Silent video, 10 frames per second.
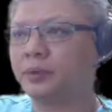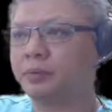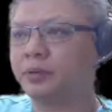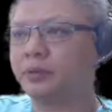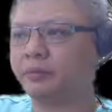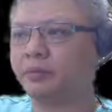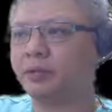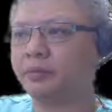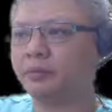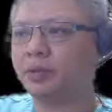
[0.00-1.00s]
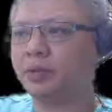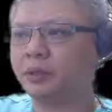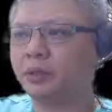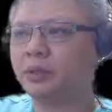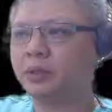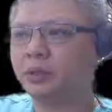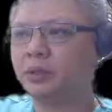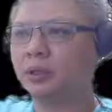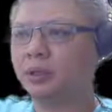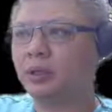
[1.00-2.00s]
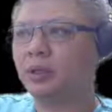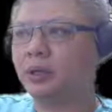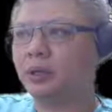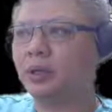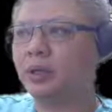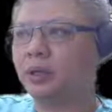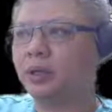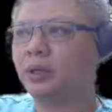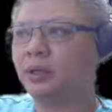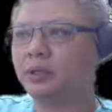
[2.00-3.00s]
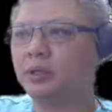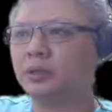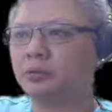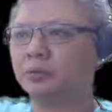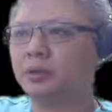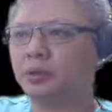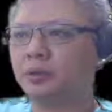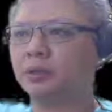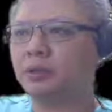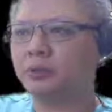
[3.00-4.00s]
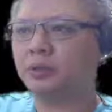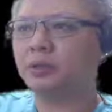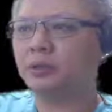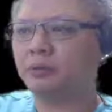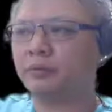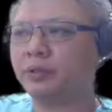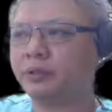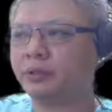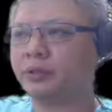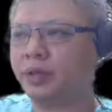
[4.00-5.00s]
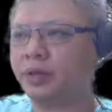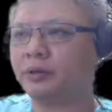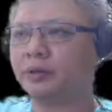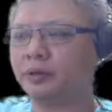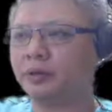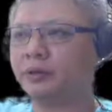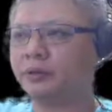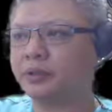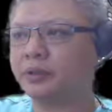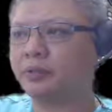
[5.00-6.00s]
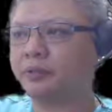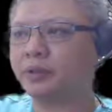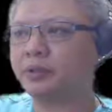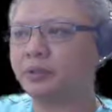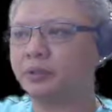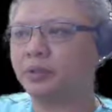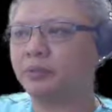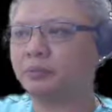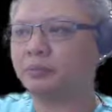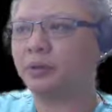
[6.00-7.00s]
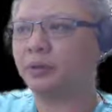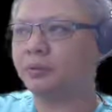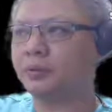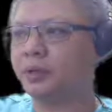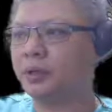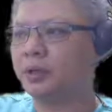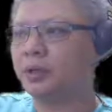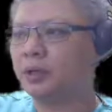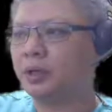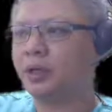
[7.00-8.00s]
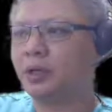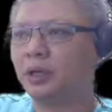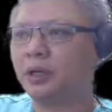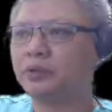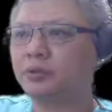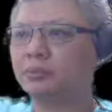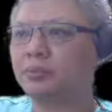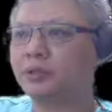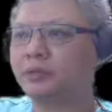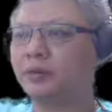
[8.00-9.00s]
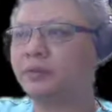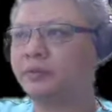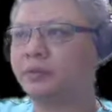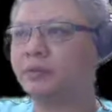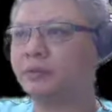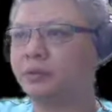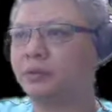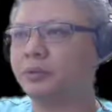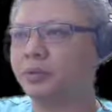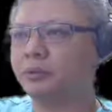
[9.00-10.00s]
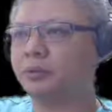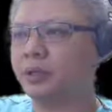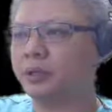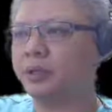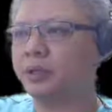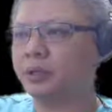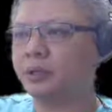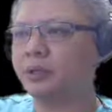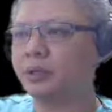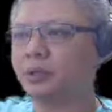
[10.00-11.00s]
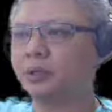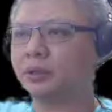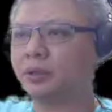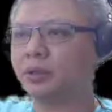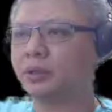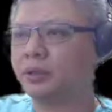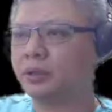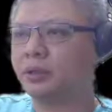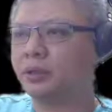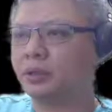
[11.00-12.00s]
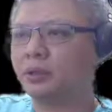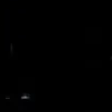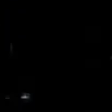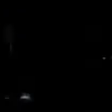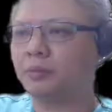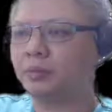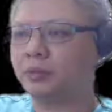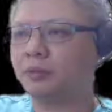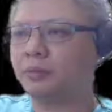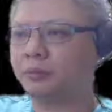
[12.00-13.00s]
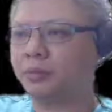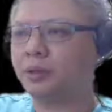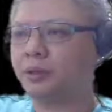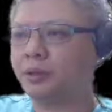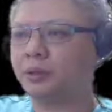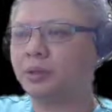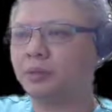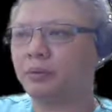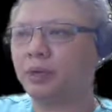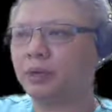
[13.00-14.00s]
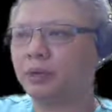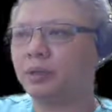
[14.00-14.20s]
P7 plus 1, and this will be a continuation of red's attack, sacrificing the central pawn. H3 plus 5 would not be a good idea. A pin, a threat,